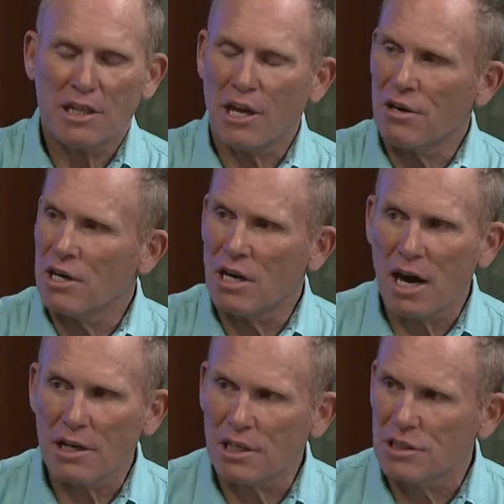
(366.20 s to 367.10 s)
they are
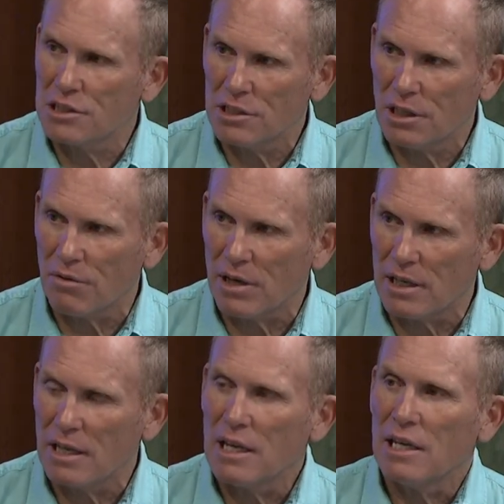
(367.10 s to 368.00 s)
not
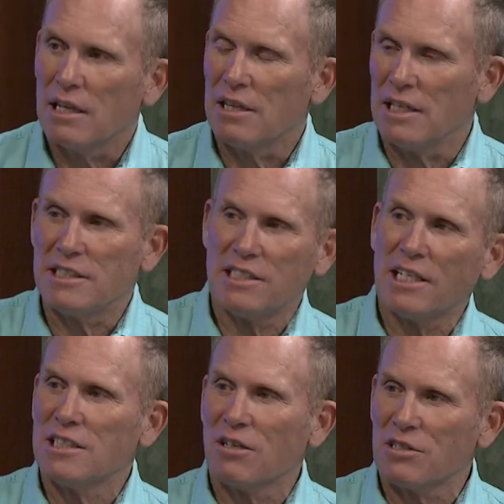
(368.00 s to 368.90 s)
considering the
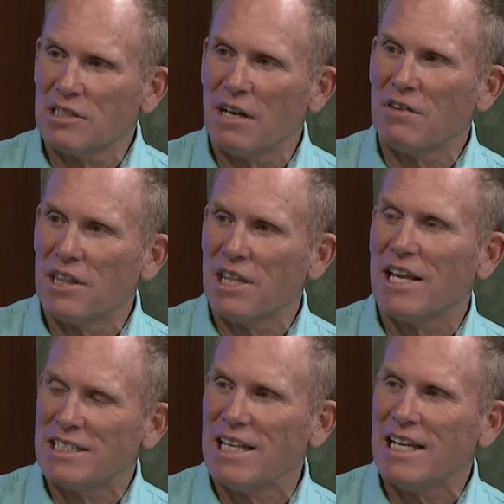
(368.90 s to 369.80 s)
six or seven
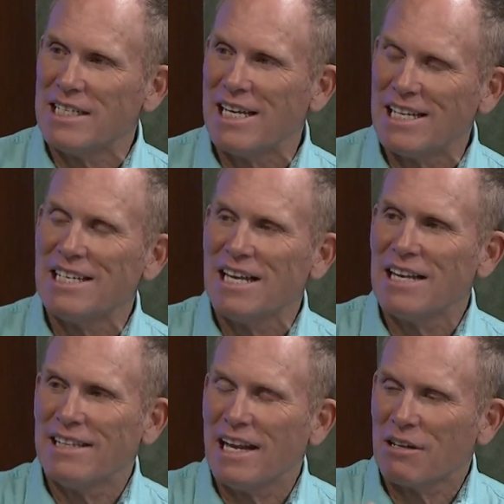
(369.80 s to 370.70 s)
things they did
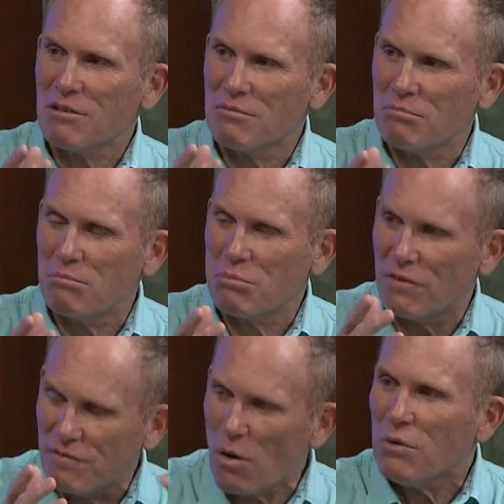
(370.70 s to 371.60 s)
that
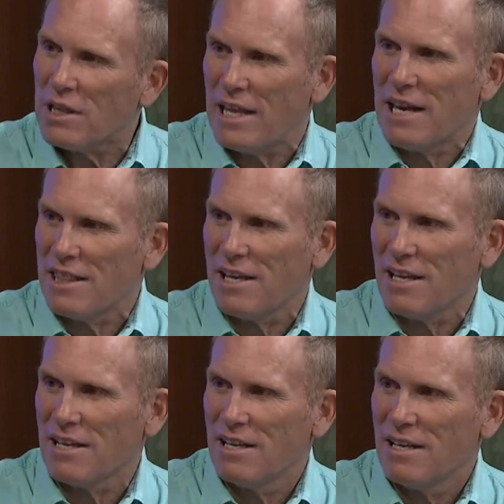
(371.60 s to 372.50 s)
provoked that thing.
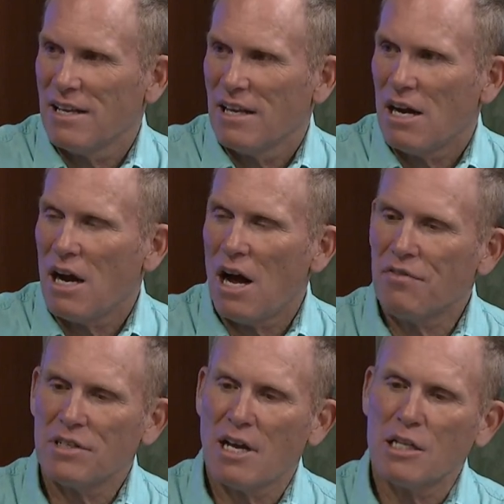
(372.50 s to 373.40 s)
Uh,
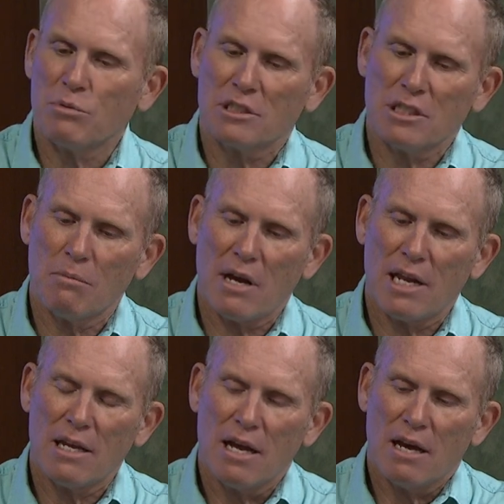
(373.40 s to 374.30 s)
oftentimes when
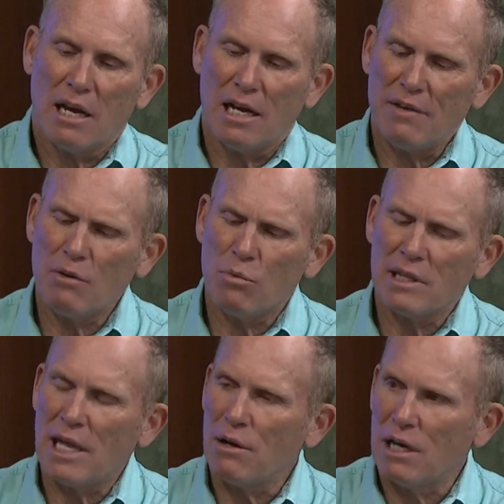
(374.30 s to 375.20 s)
somebody, uh, even when
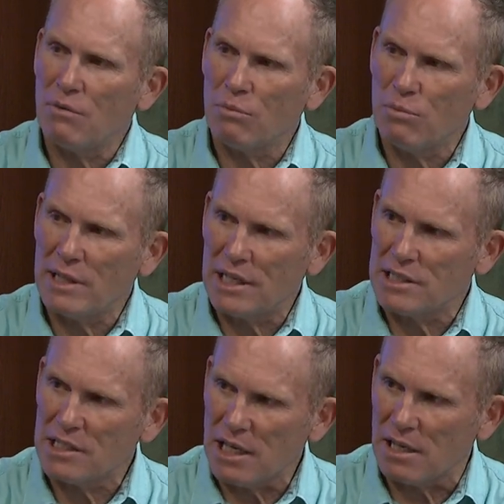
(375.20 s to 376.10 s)
they, and when they
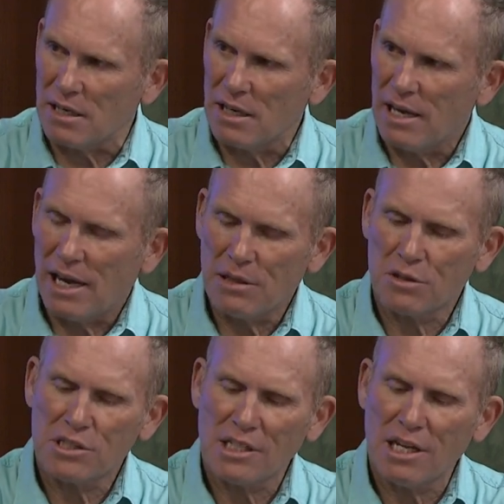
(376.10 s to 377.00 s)
sin, and their
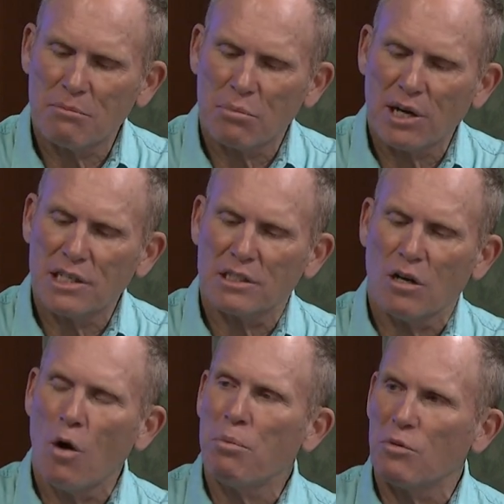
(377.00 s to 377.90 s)
sin brings an
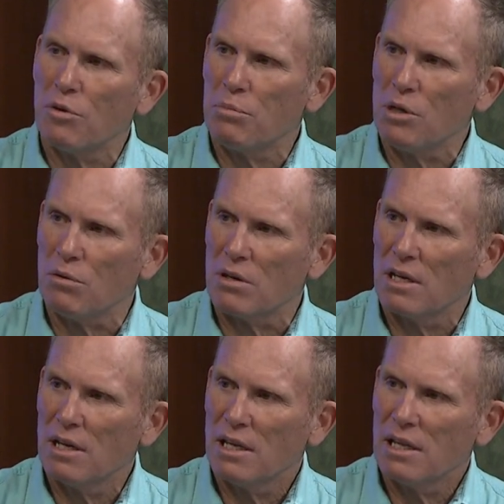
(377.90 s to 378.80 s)
open rebuke,
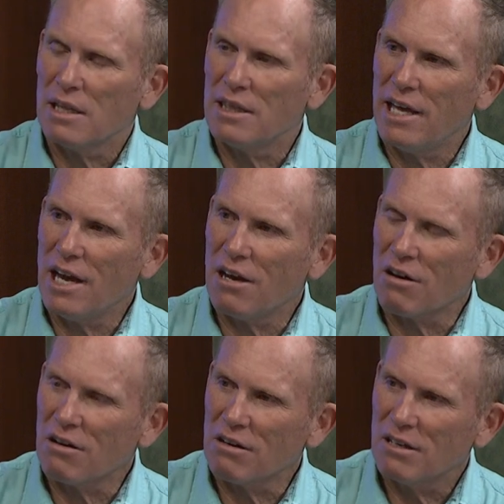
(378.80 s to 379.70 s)
they
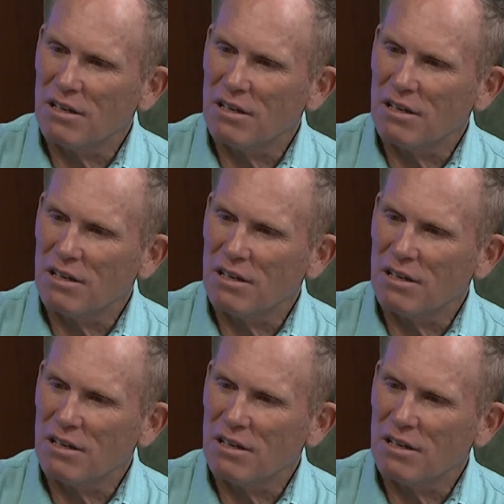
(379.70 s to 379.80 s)
are